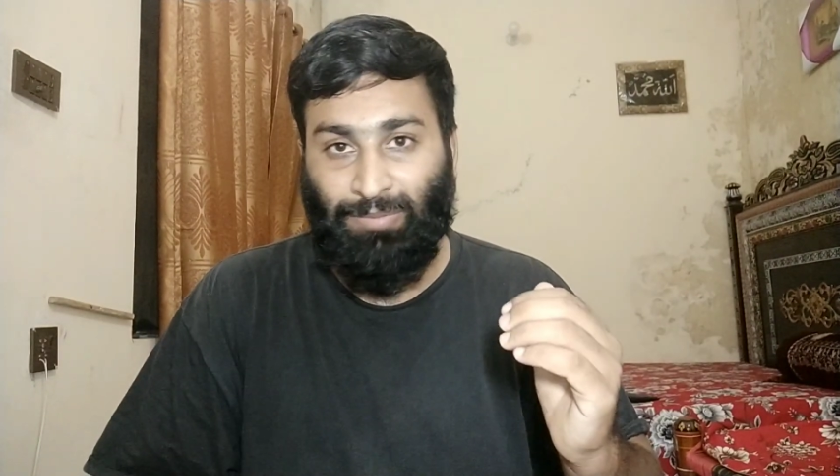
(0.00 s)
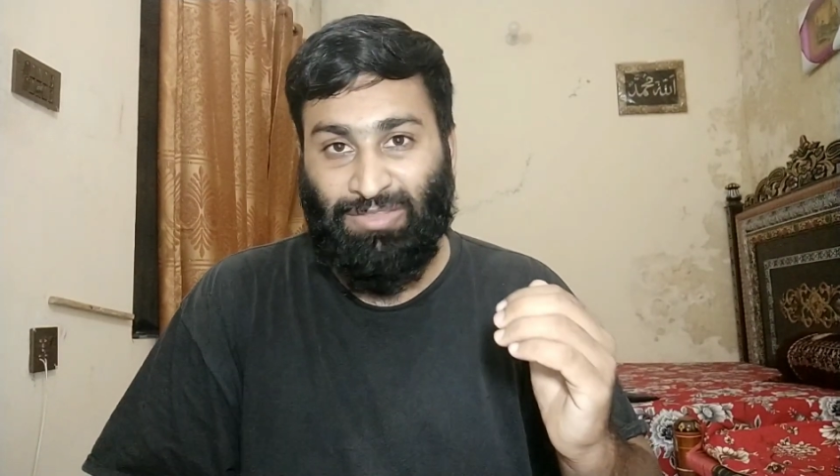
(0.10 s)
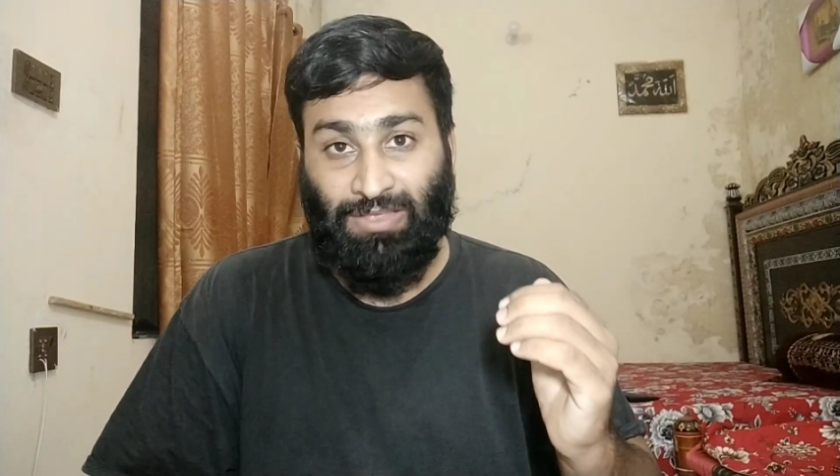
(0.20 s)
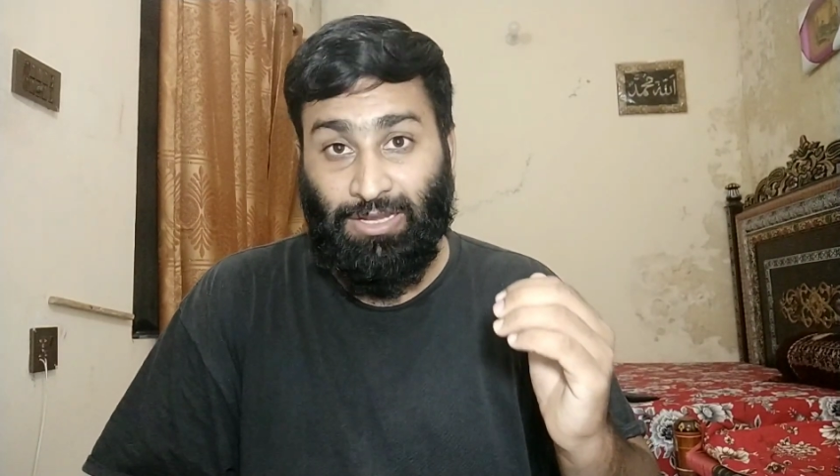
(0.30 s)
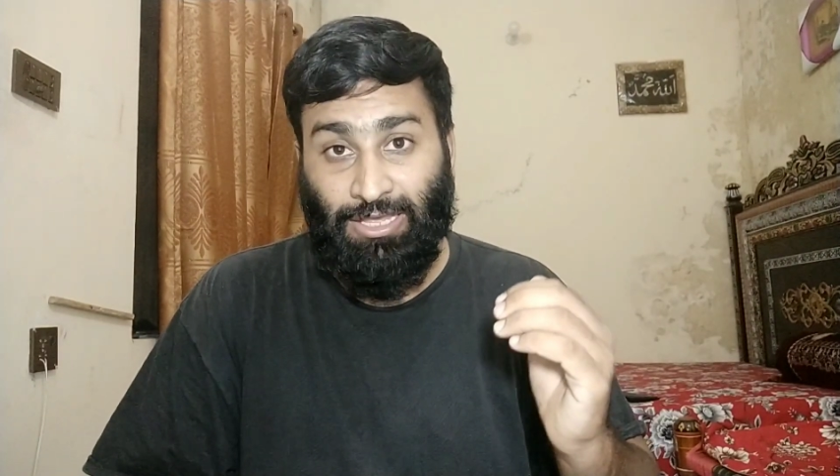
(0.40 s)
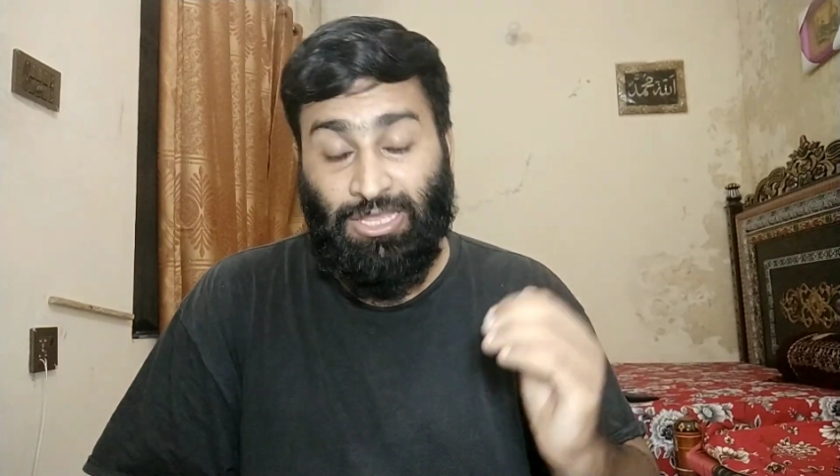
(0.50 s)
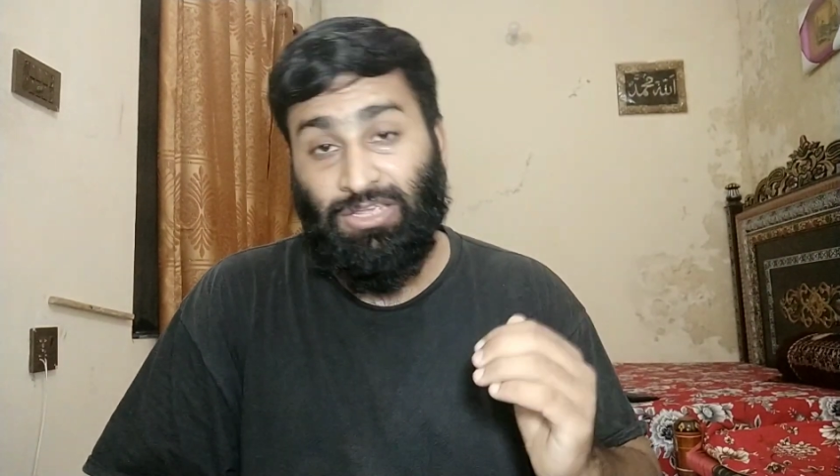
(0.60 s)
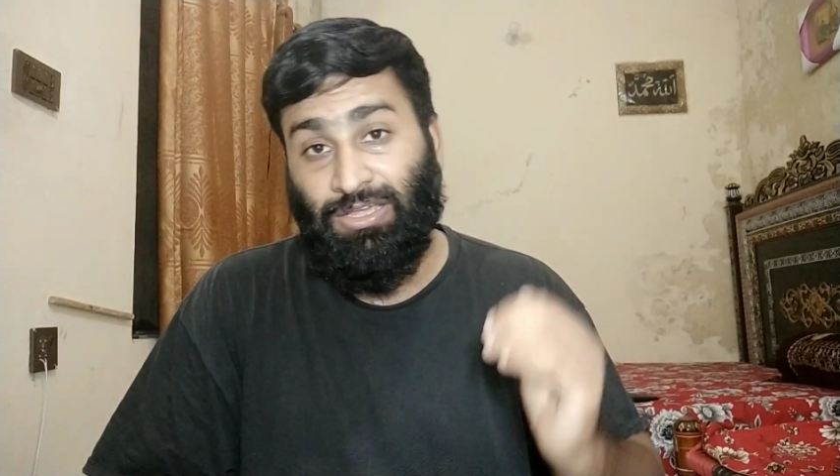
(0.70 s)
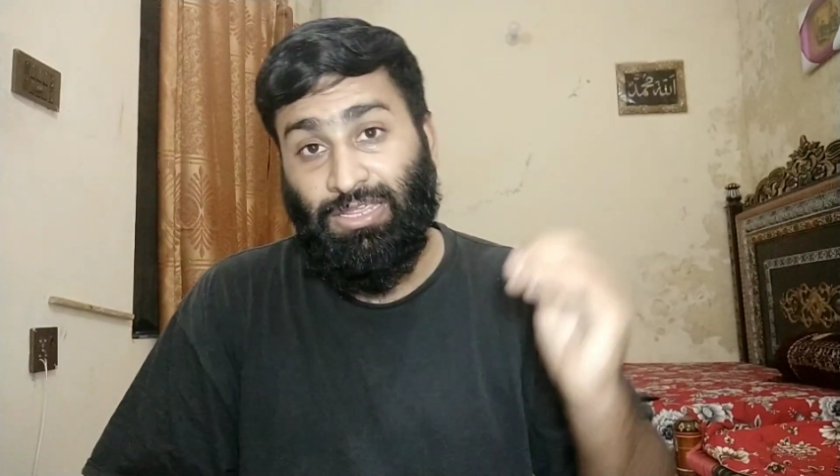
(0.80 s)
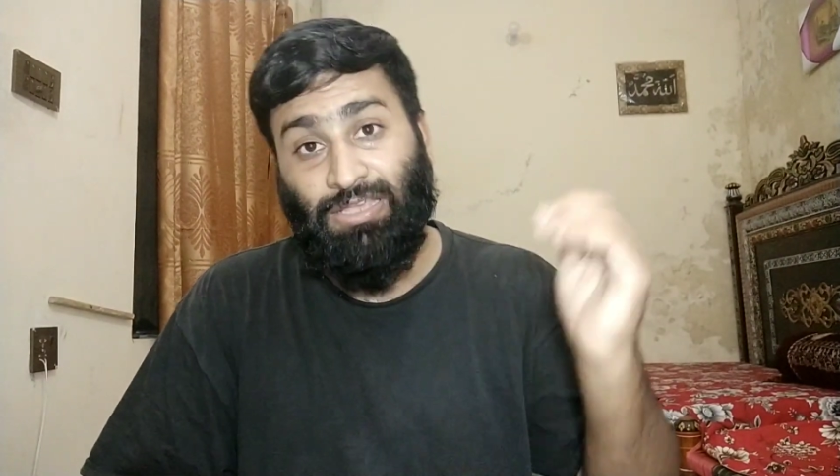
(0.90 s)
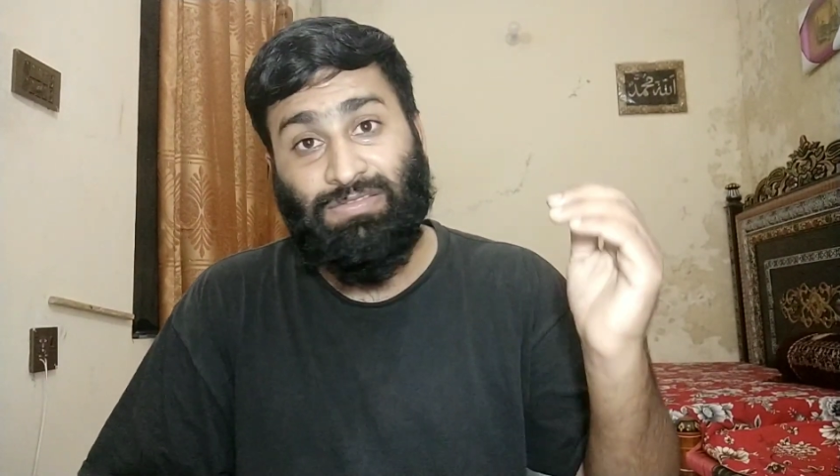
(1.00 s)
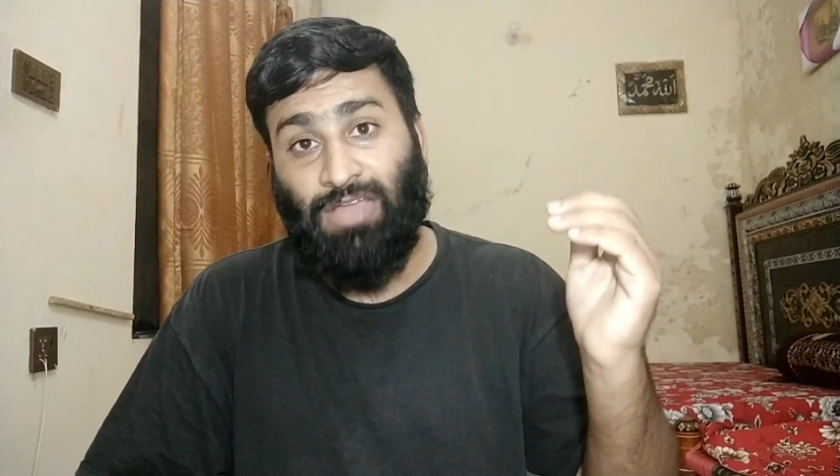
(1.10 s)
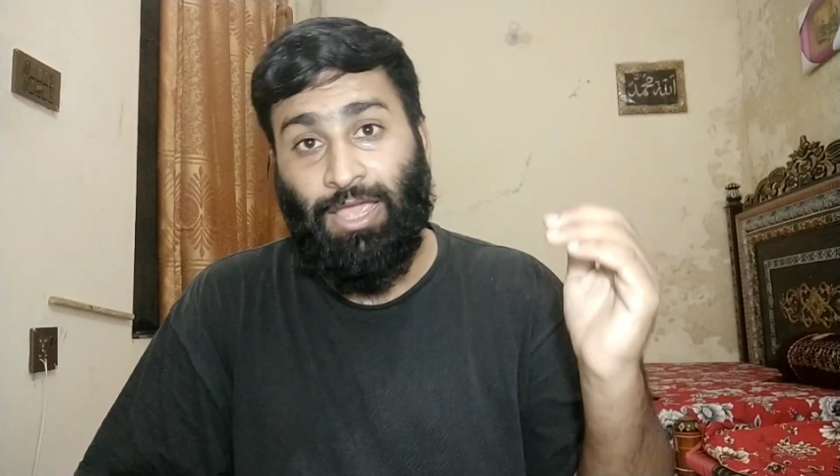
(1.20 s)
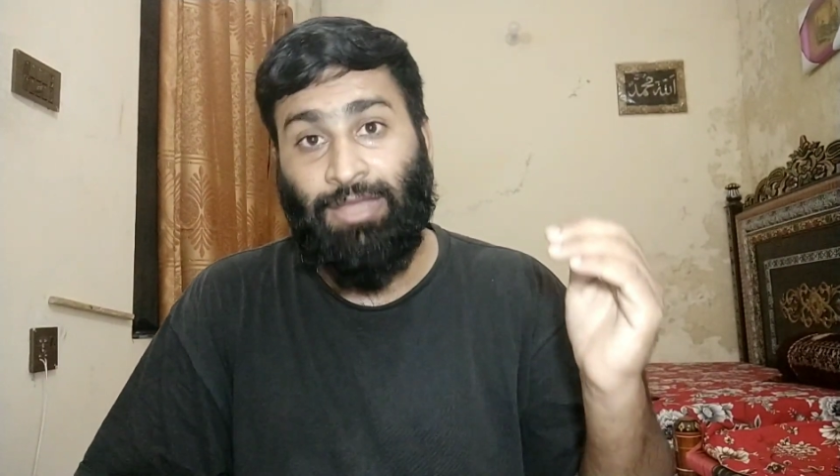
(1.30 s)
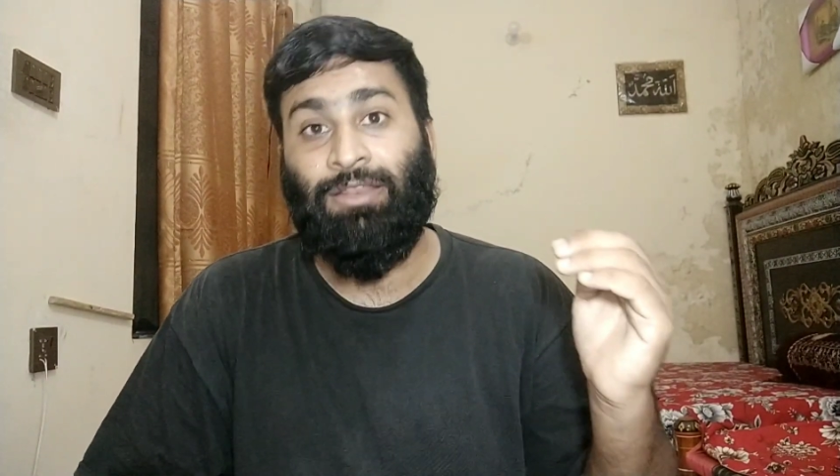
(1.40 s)
basically increase
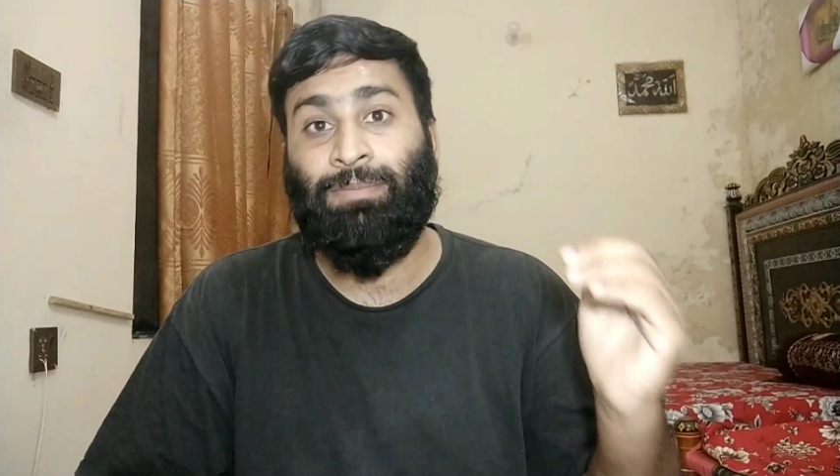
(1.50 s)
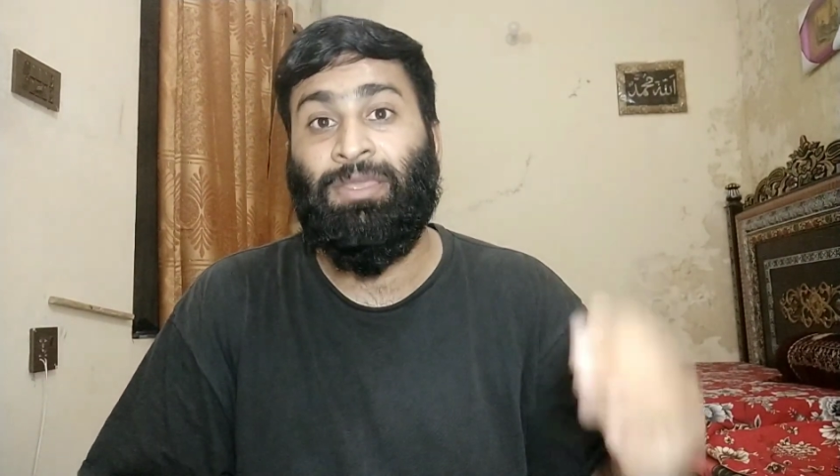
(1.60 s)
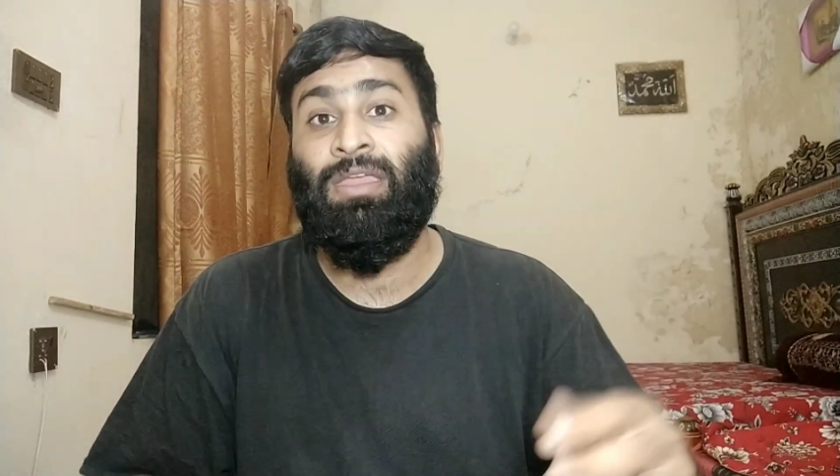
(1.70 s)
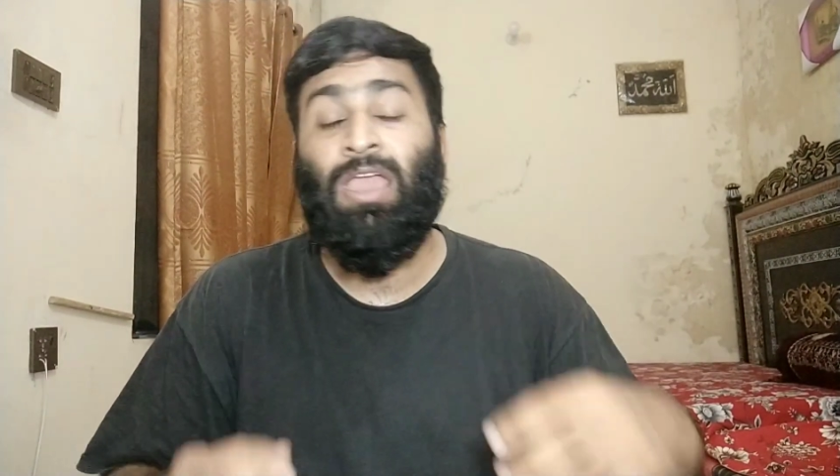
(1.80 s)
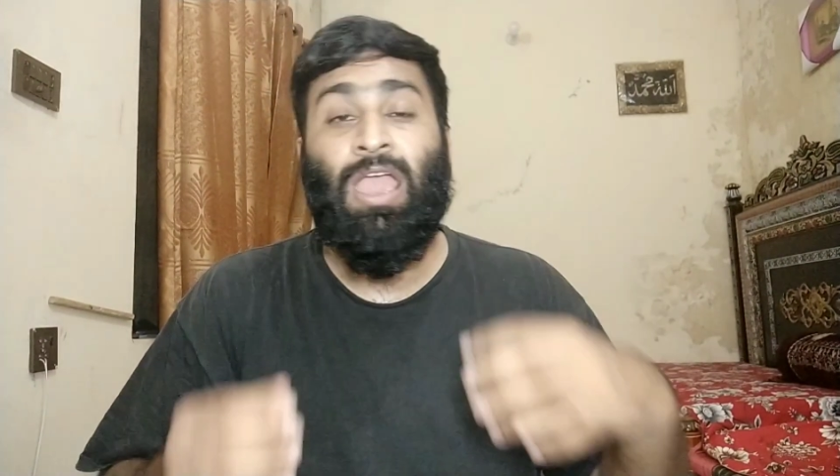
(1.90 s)
the ATP,